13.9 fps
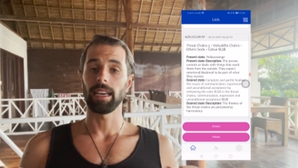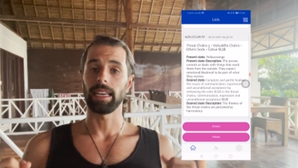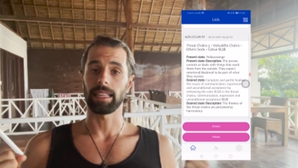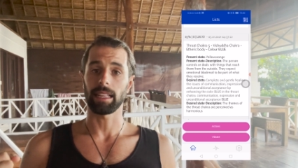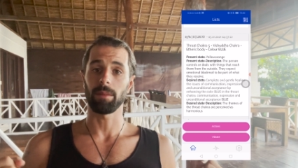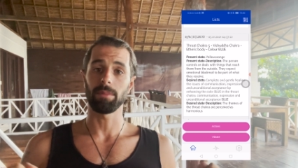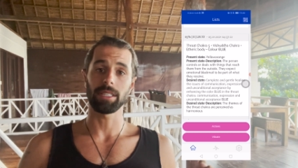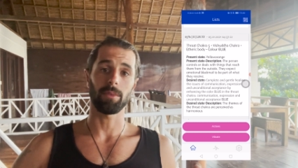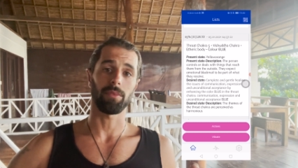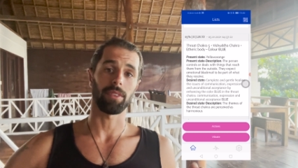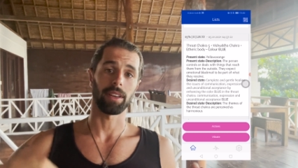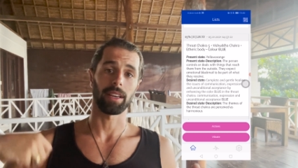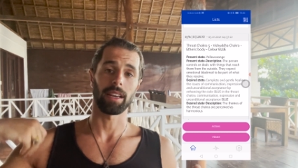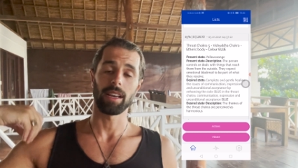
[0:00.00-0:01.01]
It can be
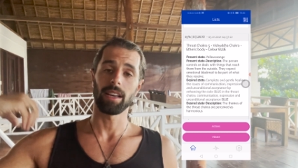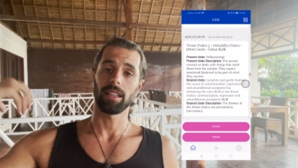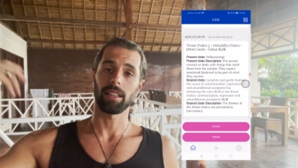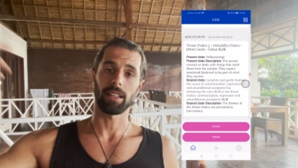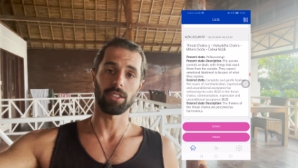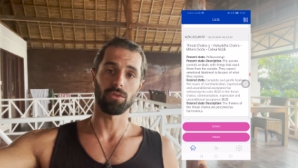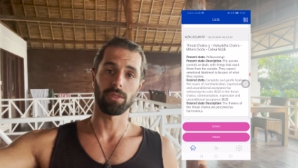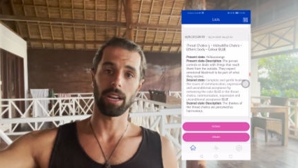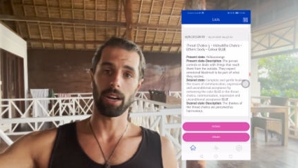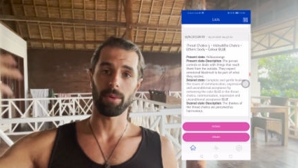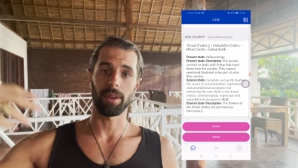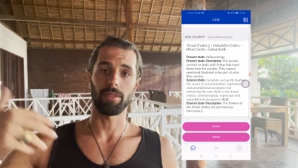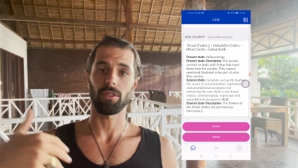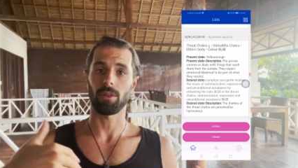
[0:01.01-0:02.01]
something that you
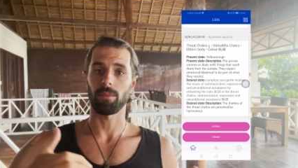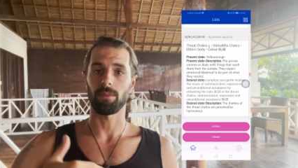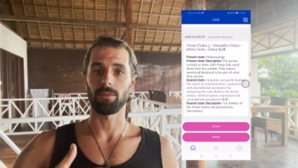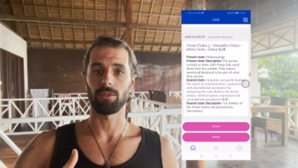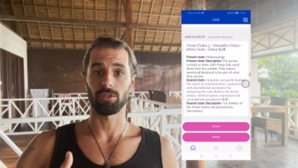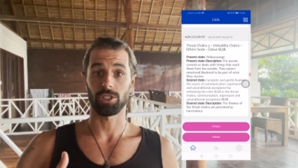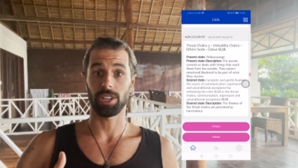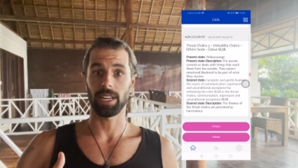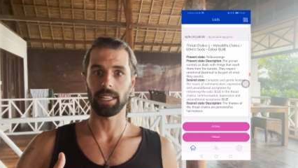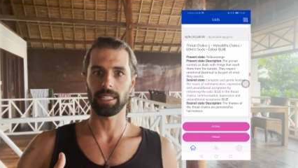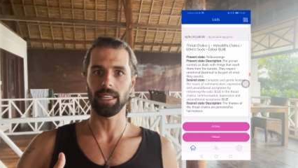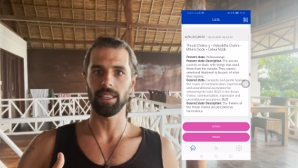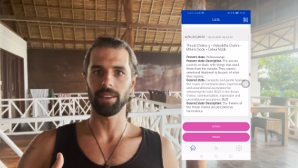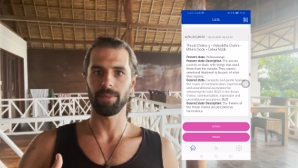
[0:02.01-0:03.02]
carry from your
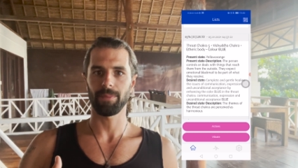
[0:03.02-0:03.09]
genetic,